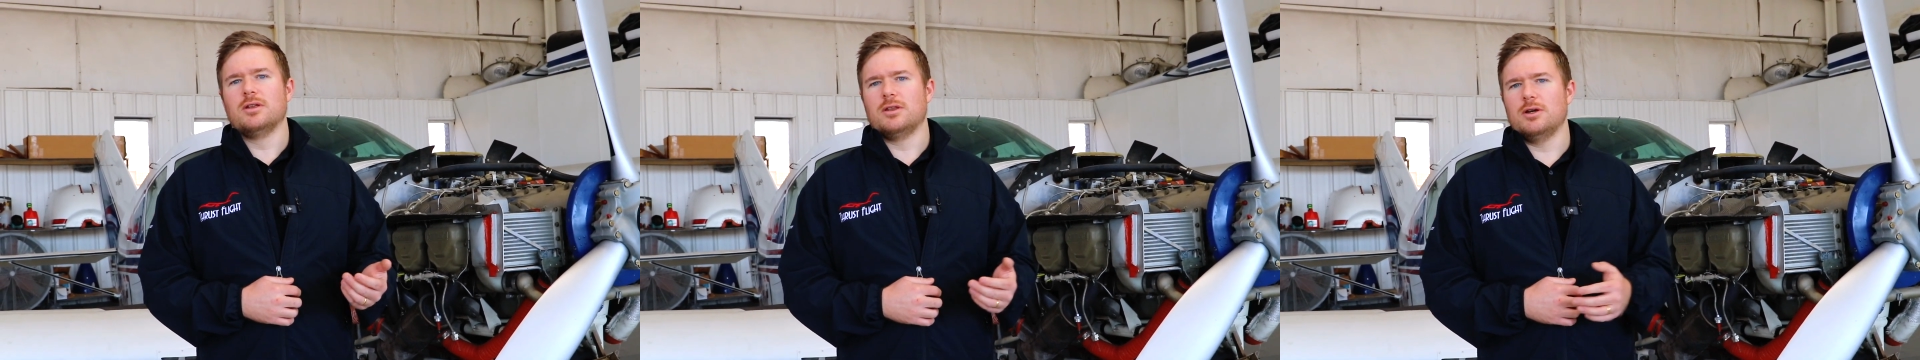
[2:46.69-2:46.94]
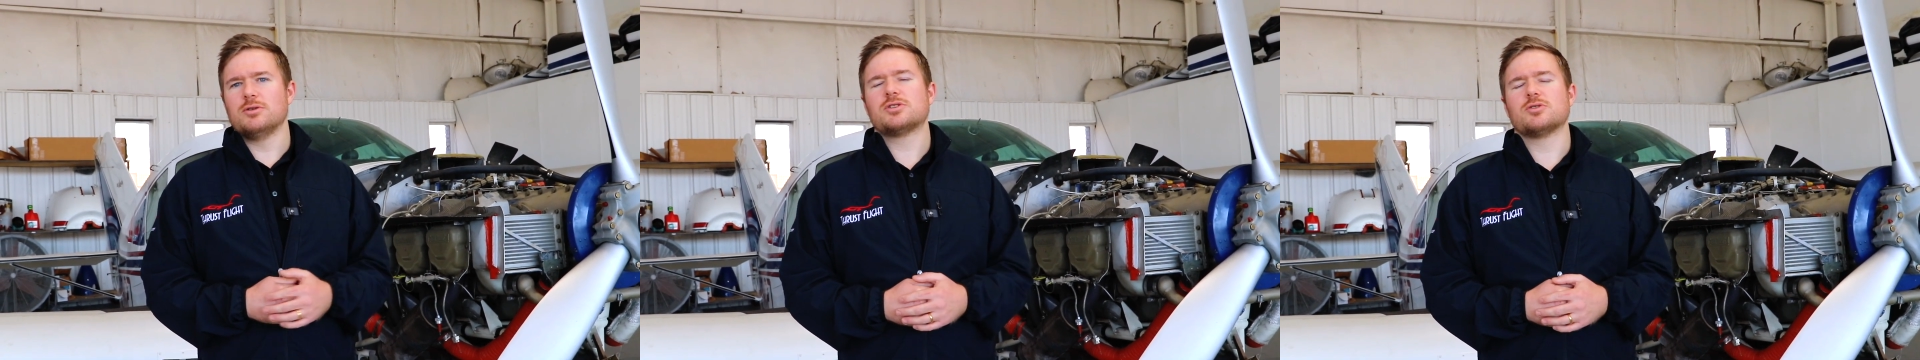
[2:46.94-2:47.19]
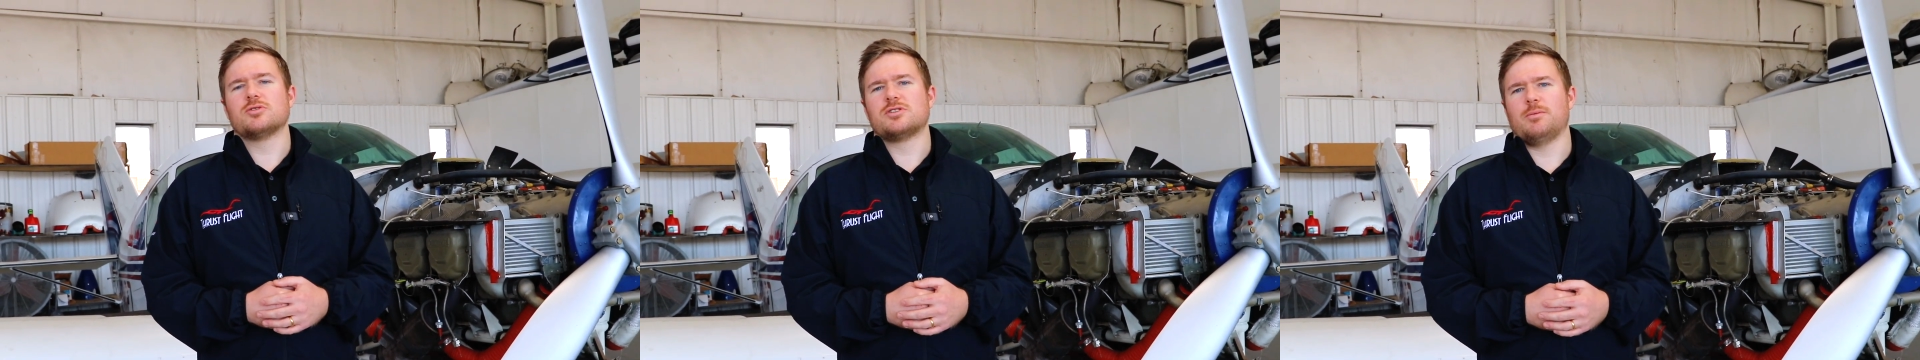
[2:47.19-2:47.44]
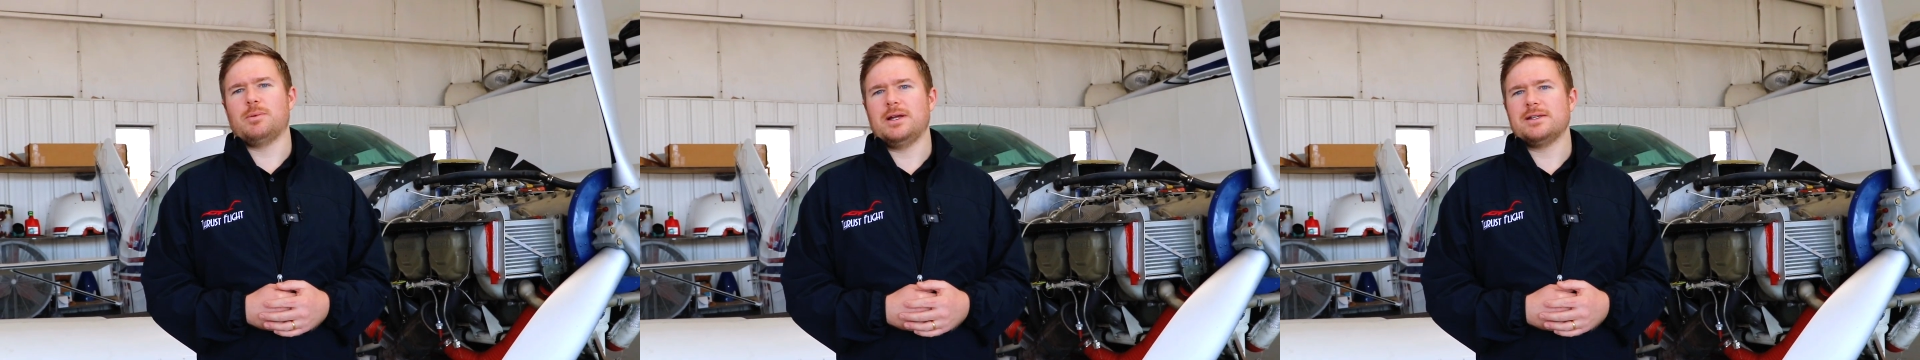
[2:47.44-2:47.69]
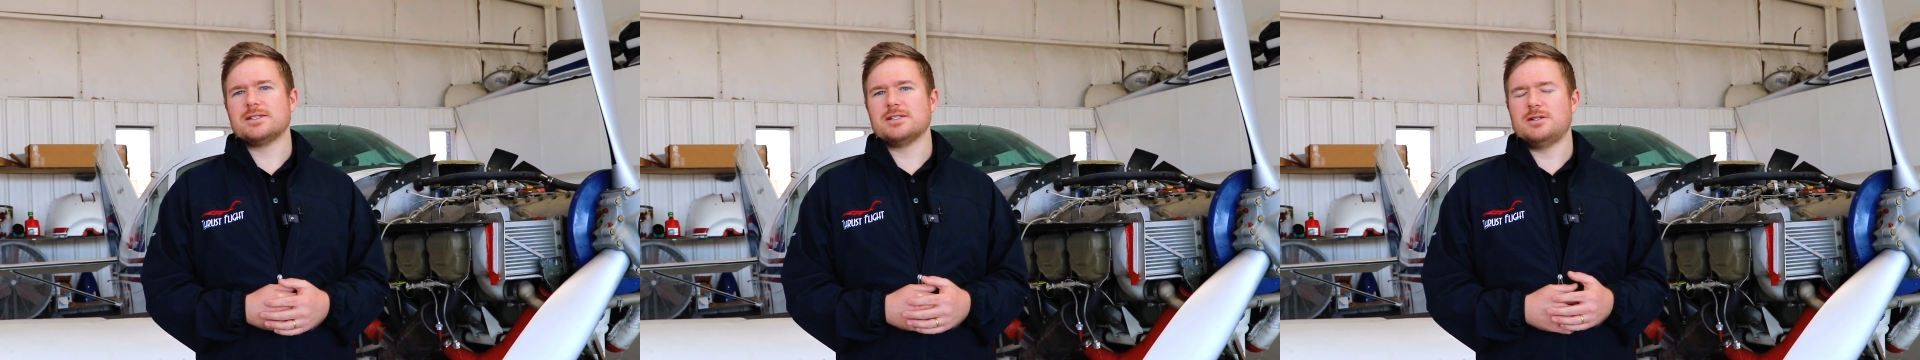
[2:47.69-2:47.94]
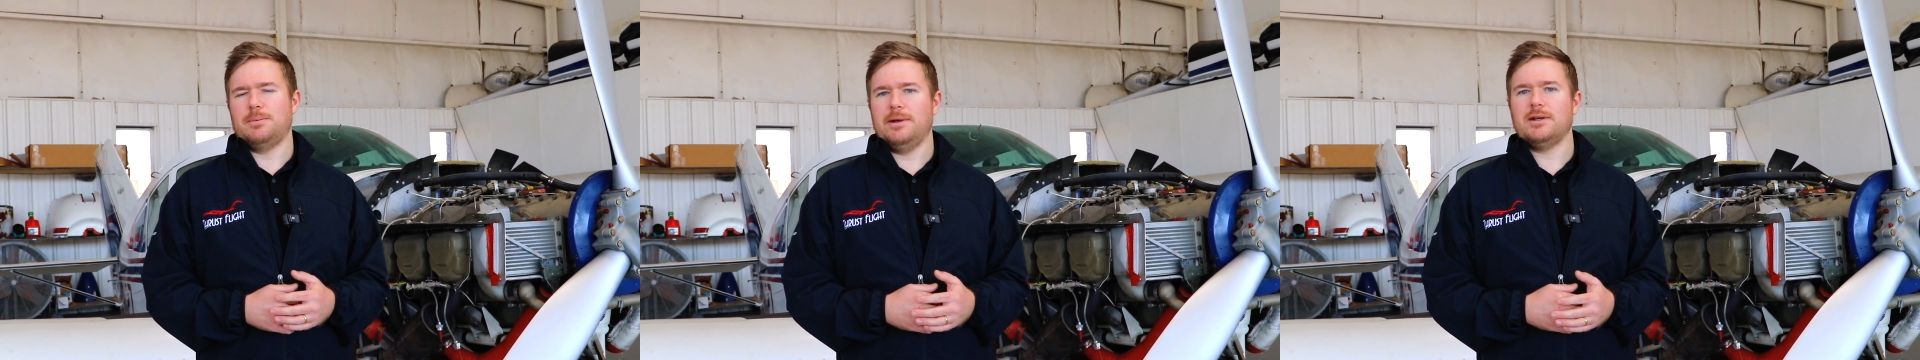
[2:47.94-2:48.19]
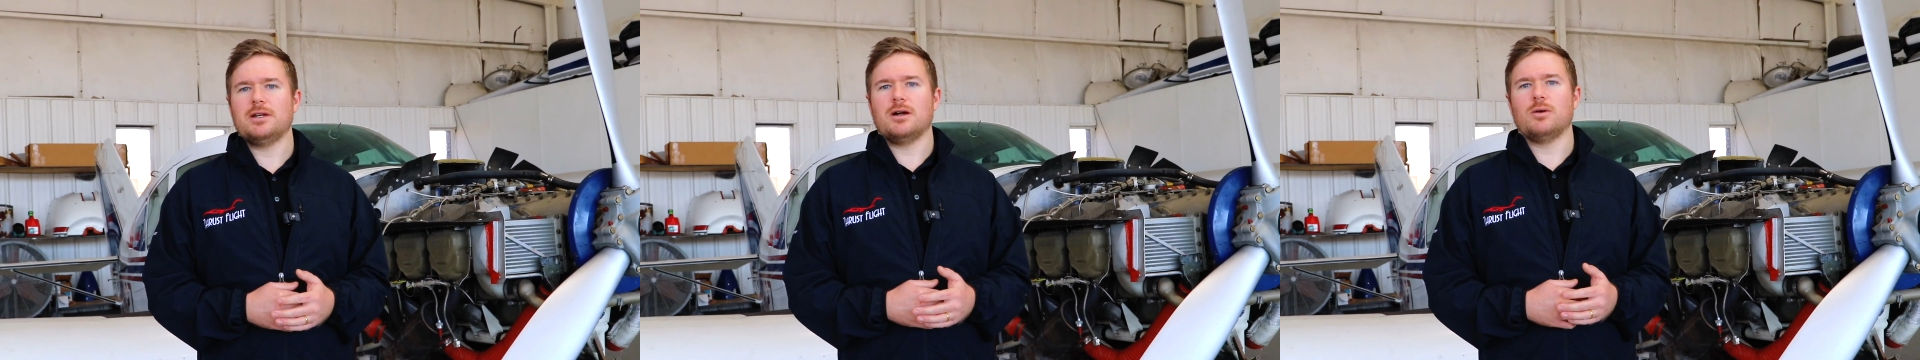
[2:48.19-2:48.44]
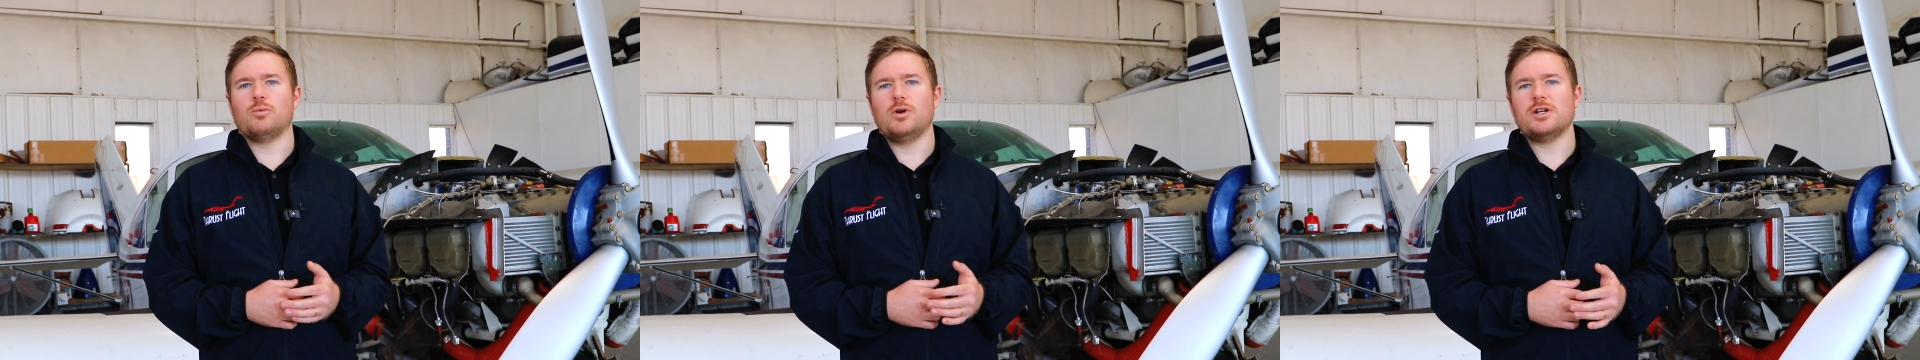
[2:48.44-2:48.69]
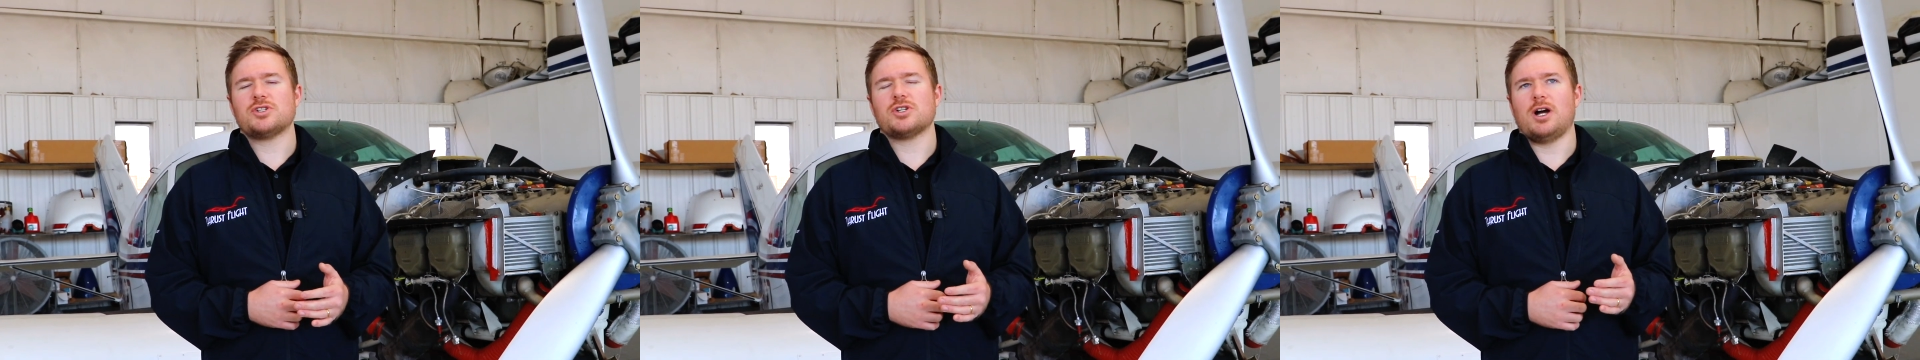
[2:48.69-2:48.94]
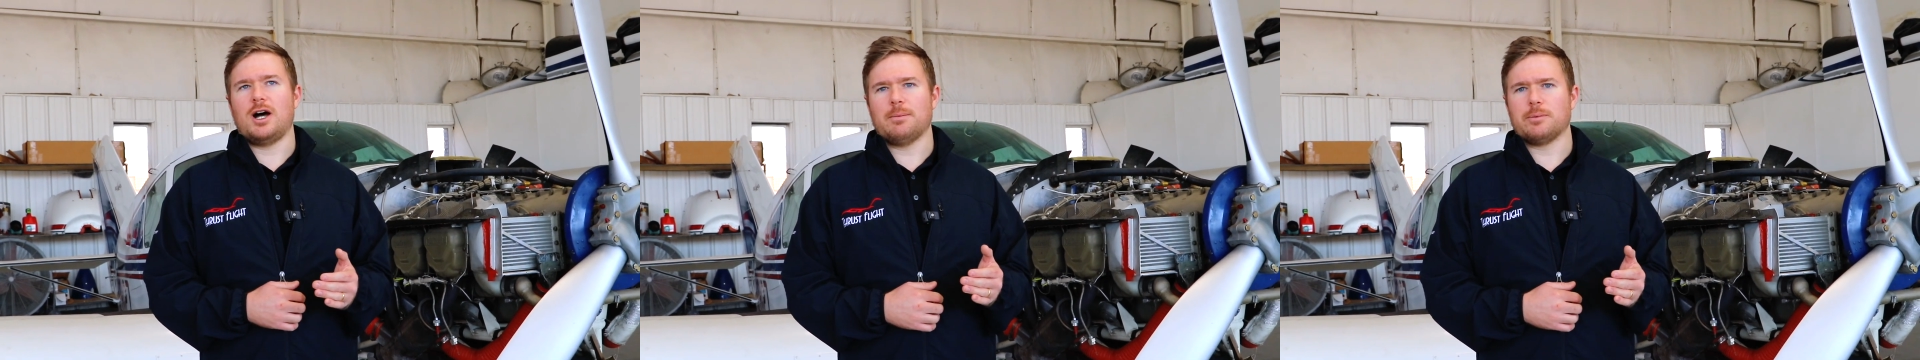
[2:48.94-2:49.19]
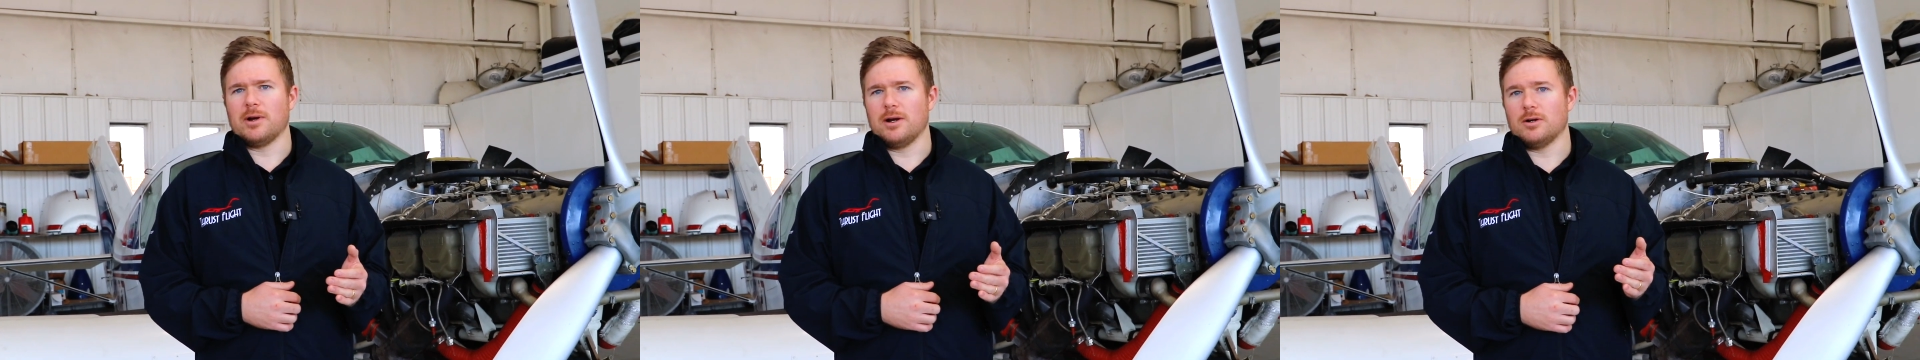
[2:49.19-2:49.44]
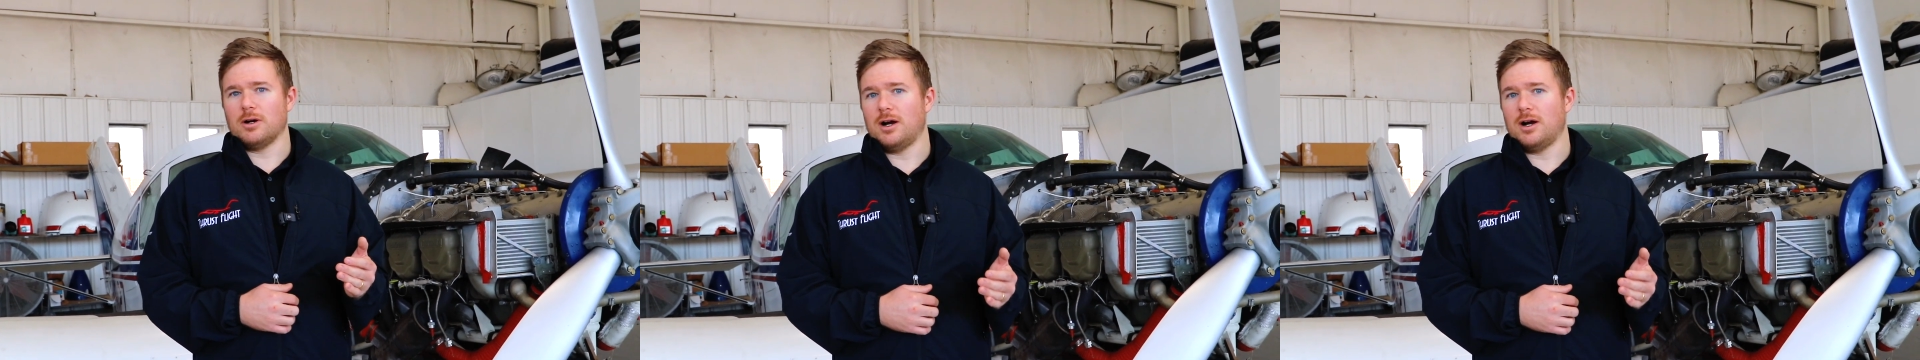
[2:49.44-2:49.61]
those sorts of places, depending on which operator,